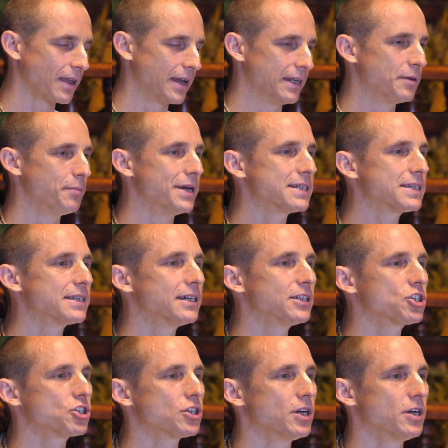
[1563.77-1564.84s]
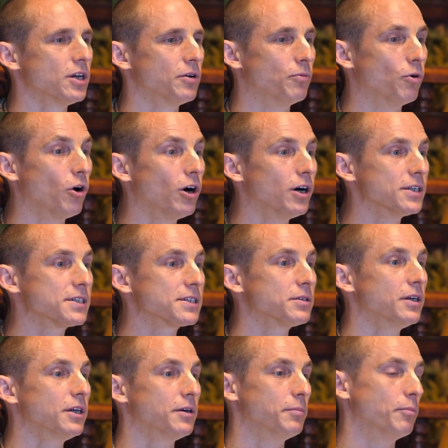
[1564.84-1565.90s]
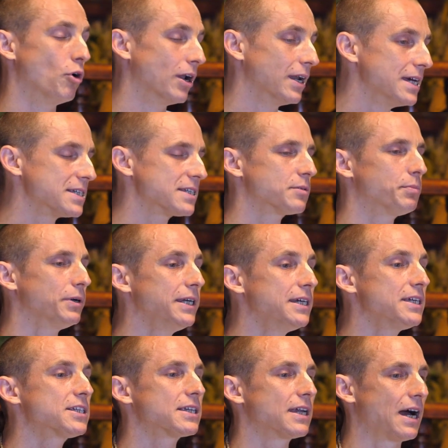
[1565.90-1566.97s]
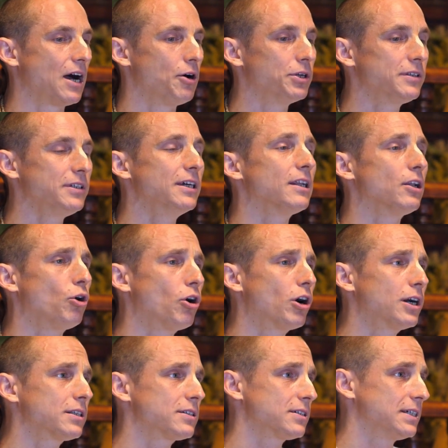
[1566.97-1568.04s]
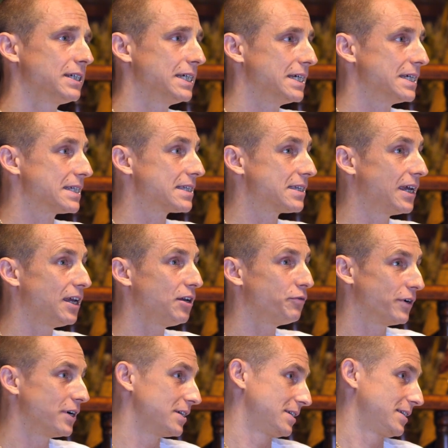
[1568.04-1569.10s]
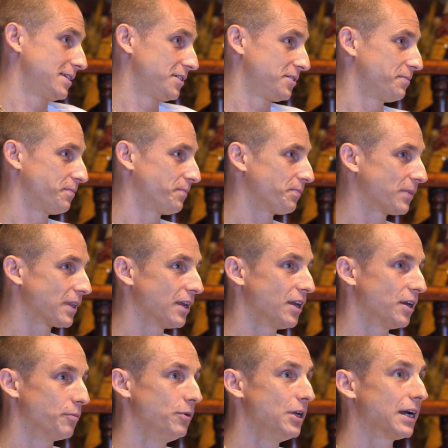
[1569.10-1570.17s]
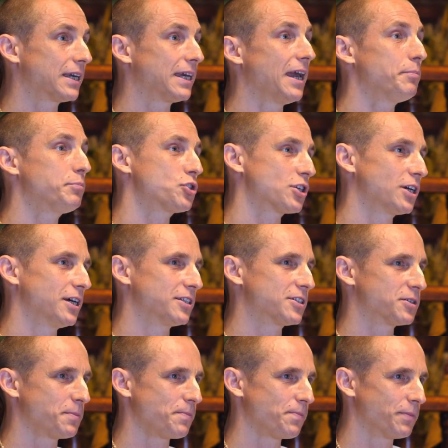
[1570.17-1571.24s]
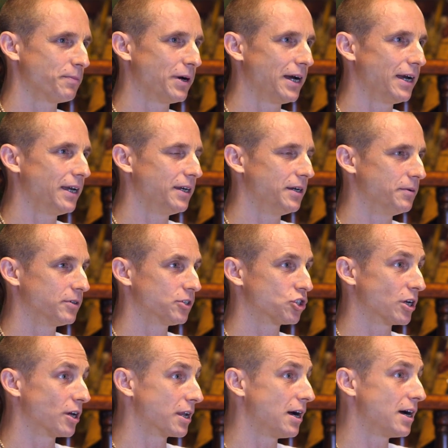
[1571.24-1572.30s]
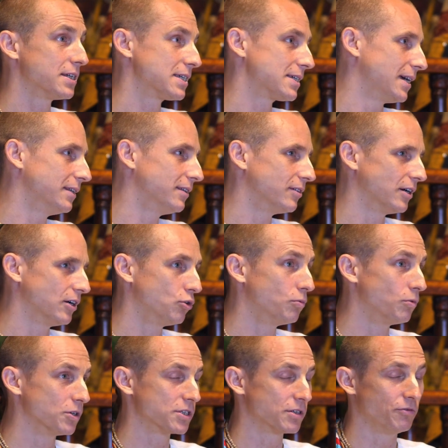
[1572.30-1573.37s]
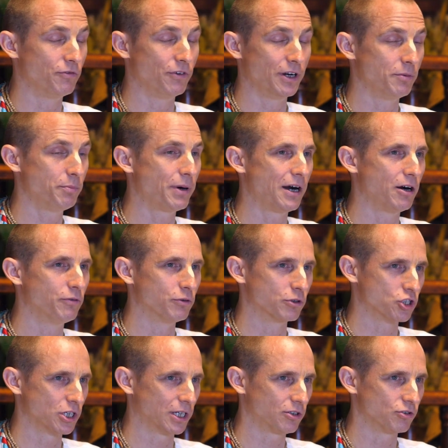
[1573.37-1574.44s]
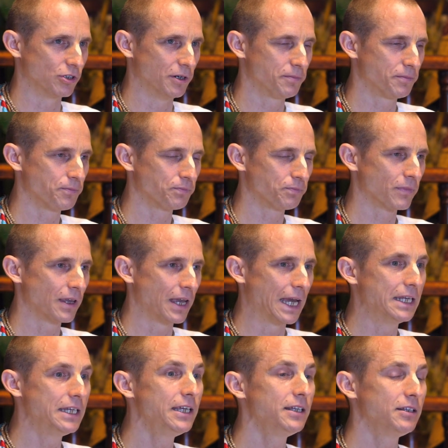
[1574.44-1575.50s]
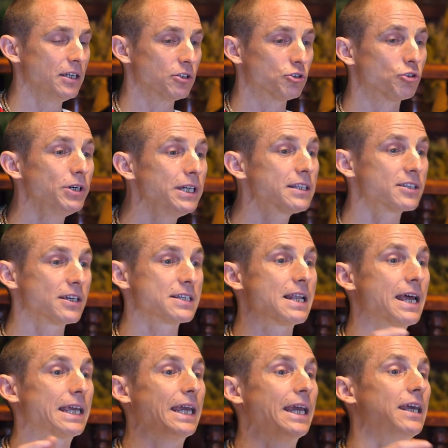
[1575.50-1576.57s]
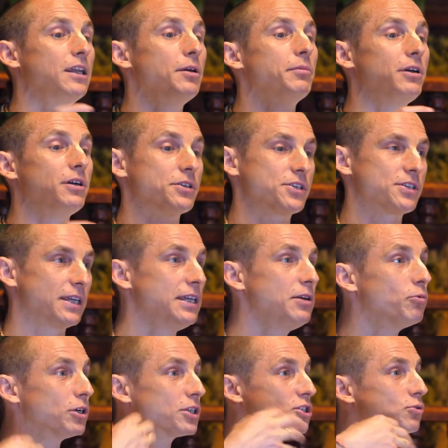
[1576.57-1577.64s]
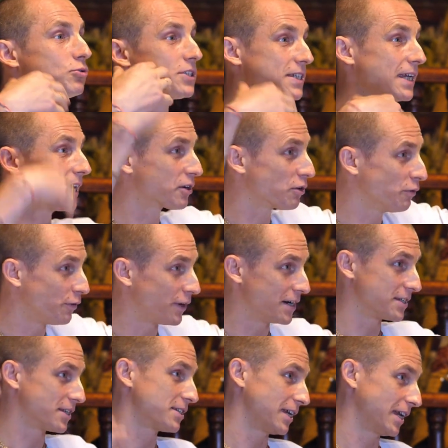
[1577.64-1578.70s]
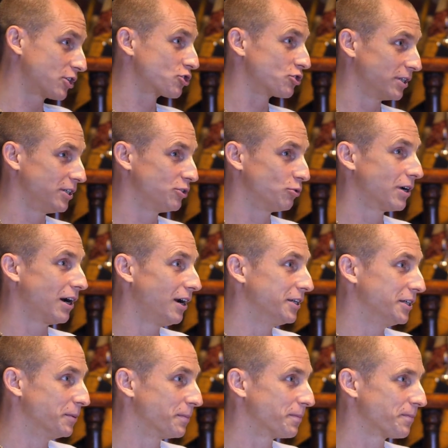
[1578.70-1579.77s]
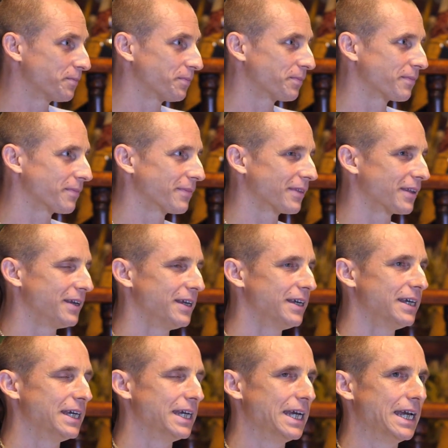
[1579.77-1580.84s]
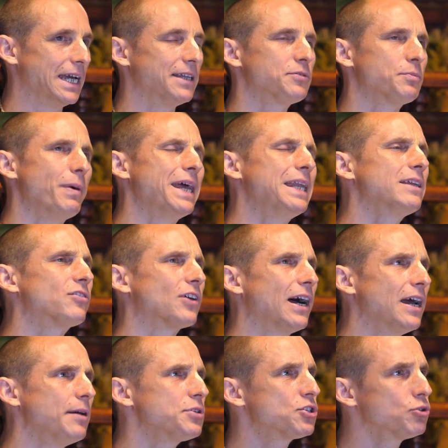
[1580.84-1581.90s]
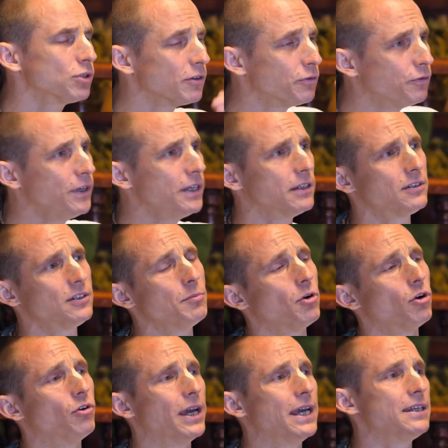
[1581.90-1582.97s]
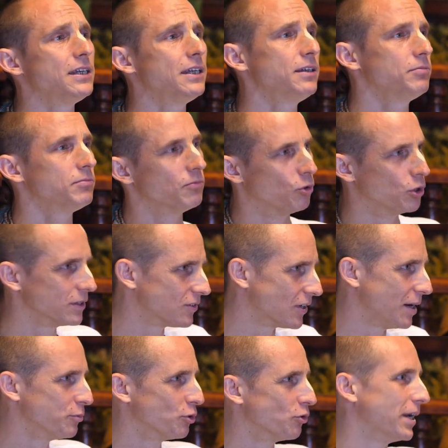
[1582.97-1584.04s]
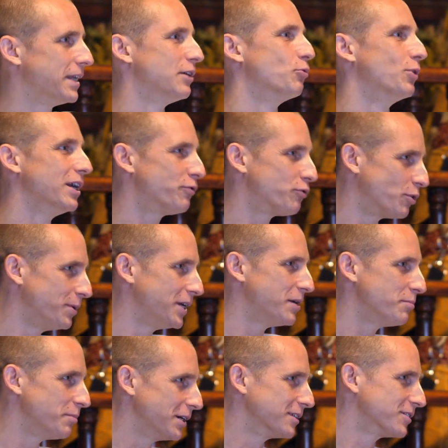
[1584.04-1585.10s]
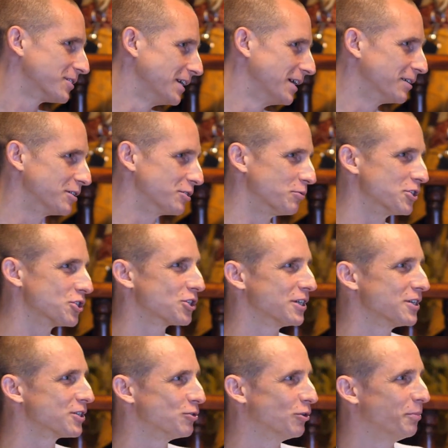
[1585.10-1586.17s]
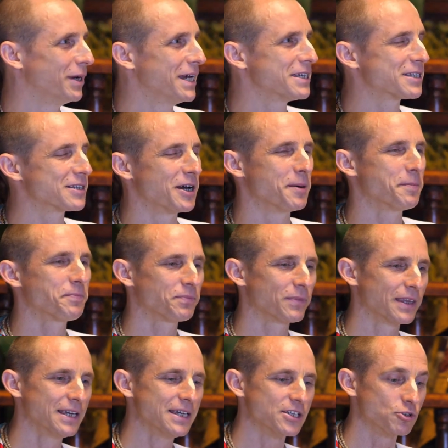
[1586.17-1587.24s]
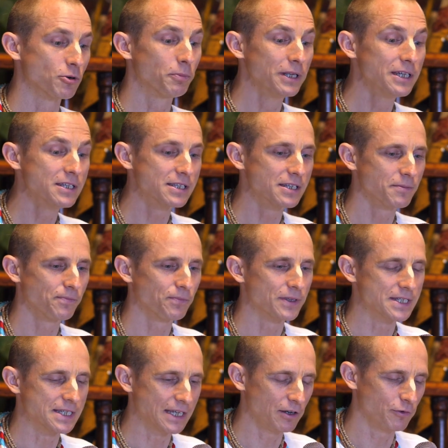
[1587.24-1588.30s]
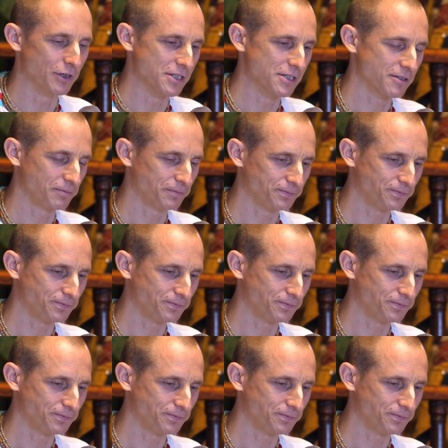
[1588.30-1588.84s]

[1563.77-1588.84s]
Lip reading: And the message was more or less, please, our dear Lord, save us. We are captured by Charasandha, who was a very powerful kshatriya. And he treats us like animals, and he wants to sacrifice us actually to Kali. And many times you defeated him already. One time you ran away from him, but yeah, this was just your pastime. So please save us.